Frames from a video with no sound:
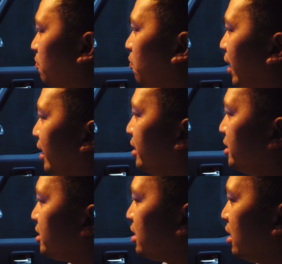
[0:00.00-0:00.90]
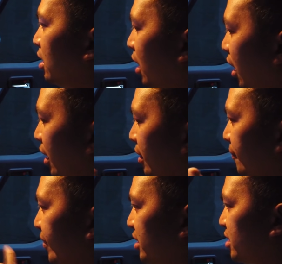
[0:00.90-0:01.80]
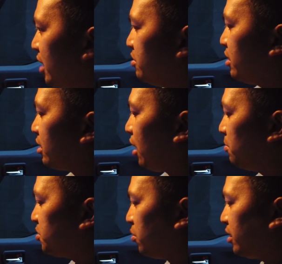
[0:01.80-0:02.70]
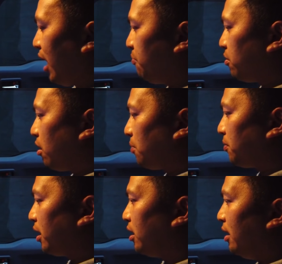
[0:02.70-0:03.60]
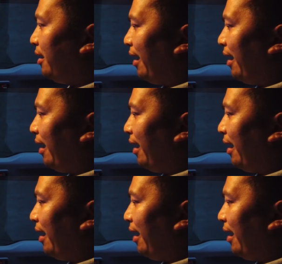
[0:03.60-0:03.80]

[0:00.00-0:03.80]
YouTube, Waze, and it also has Spotify as its native